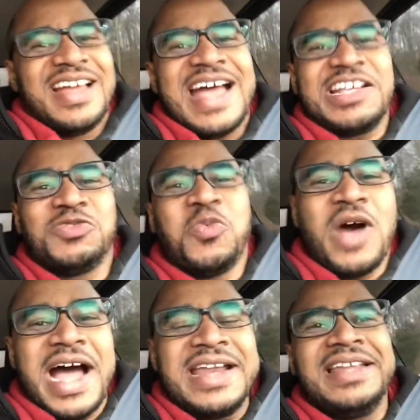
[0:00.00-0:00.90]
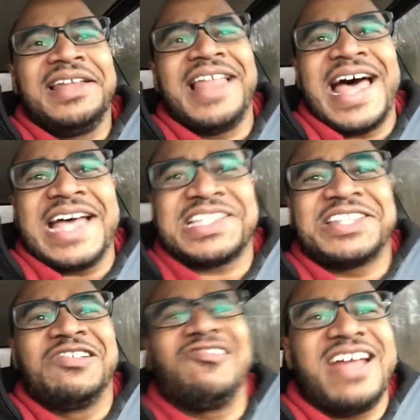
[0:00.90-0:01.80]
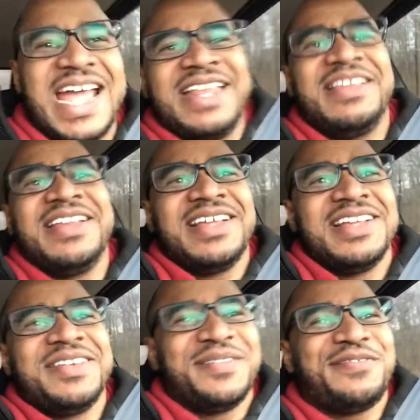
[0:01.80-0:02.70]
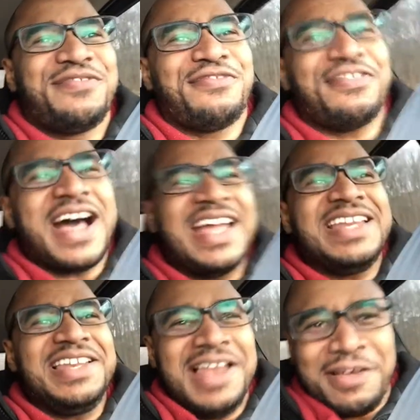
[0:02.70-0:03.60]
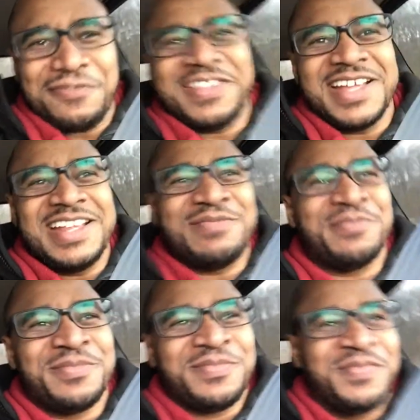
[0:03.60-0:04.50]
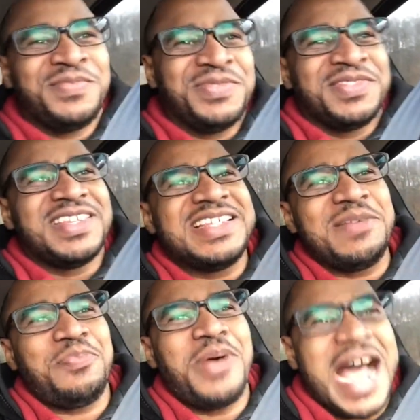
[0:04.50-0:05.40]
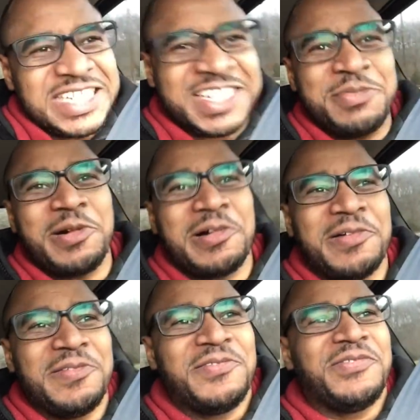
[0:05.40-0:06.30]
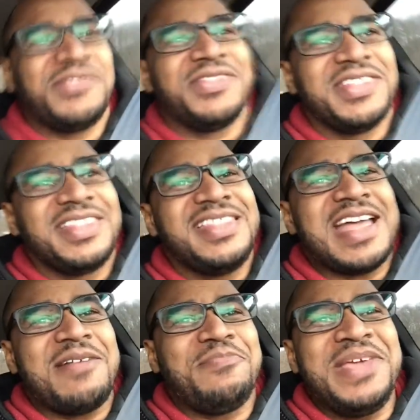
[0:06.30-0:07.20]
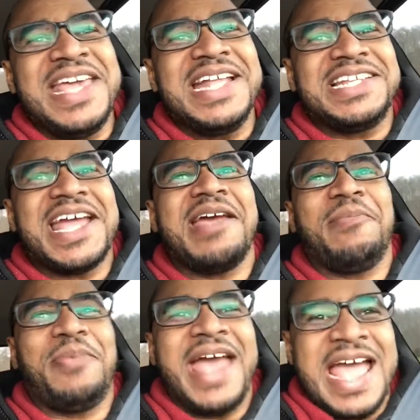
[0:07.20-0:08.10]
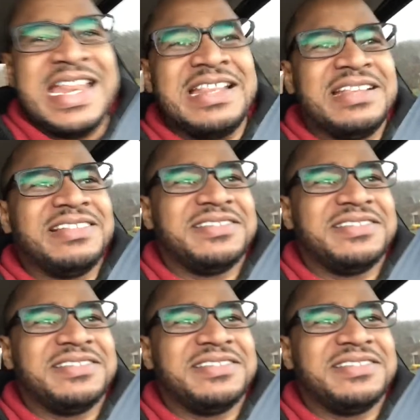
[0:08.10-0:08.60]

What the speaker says: has one last great fight left in him? Is it possible that BJ Penn